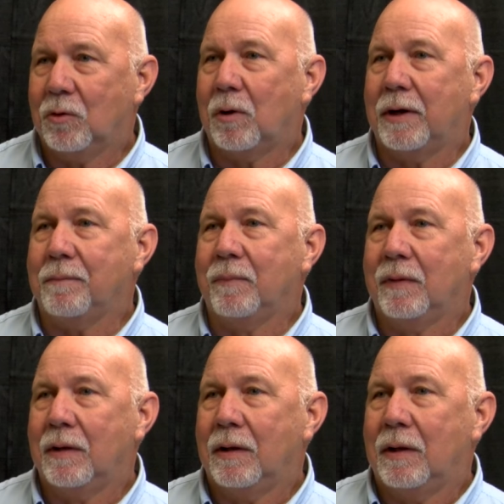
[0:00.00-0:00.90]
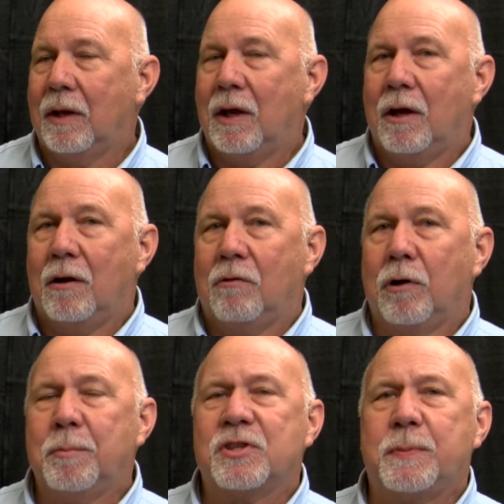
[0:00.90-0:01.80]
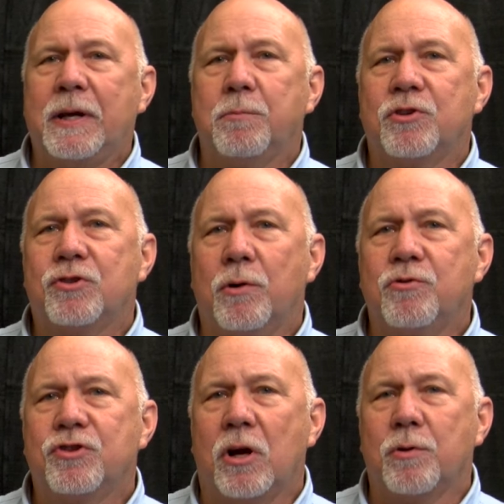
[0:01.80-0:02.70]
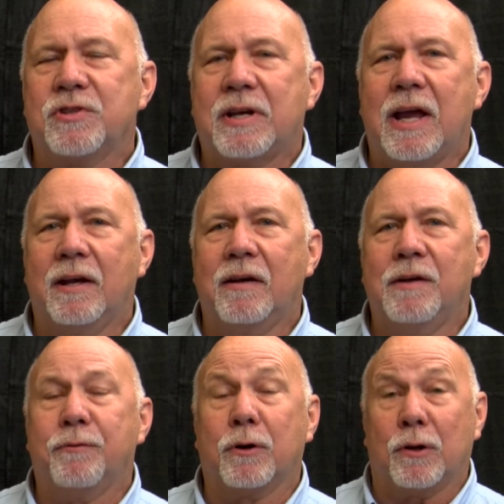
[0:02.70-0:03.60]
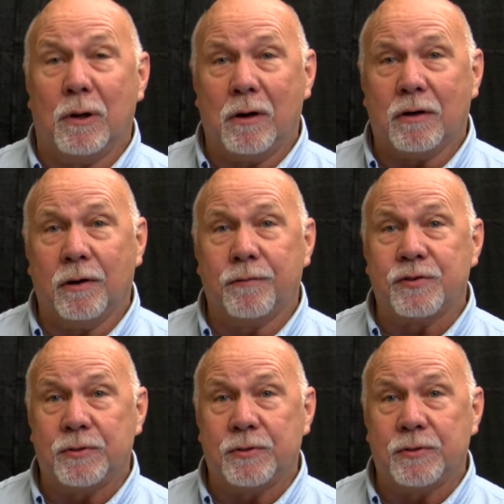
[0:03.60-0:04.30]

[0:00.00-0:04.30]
Great. We've been speaking with Joan Jones, candidate for Clerk of